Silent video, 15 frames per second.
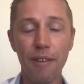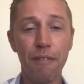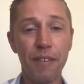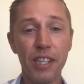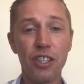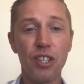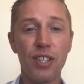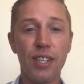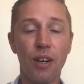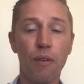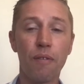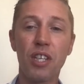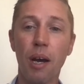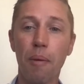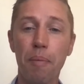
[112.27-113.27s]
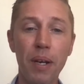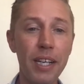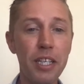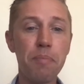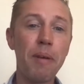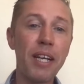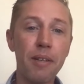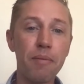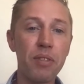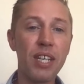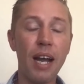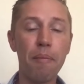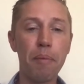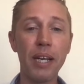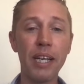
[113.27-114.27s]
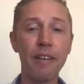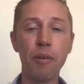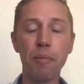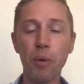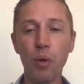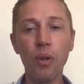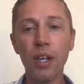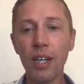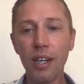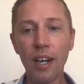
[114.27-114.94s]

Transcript: fix yourselves up. At least make them sound believable.